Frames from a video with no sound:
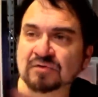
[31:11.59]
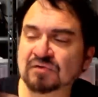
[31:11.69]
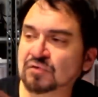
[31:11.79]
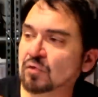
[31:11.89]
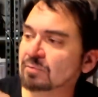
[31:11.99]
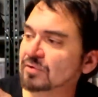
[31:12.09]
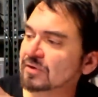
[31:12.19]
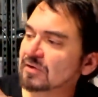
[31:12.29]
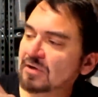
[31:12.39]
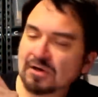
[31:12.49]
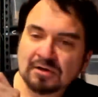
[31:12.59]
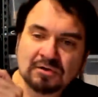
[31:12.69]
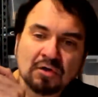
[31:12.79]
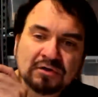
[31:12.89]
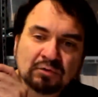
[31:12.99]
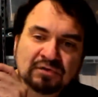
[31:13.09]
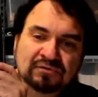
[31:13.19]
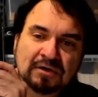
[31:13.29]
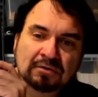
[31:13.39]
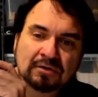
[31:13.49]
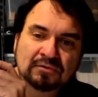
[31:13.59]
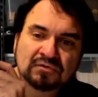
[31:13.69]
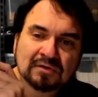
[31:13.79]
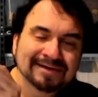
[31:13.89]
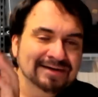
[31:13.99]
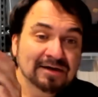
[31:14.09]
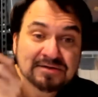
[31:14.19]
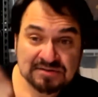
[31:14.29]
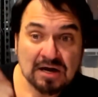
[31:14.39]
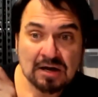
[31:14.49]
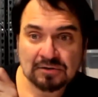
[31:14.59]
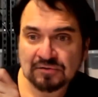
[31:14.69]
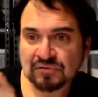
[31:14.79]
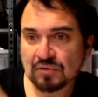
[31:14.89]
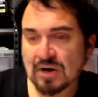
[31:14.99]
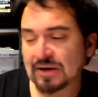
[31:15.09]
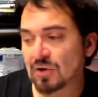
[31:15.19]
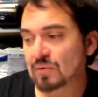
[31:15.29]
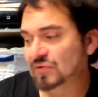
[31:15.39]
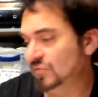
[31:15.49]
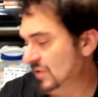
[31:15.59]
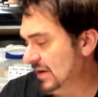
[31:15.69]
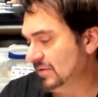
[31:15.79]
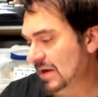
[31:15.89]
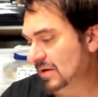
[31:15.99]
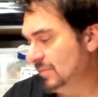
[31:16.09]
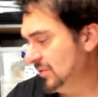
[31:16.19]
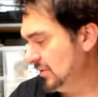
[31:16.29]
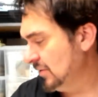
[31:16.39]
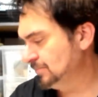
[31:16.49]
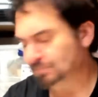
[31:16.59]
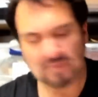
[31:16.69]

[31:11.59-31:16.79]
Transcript: It's a tour book loaded with photos, a dollar. So I always snag that up here.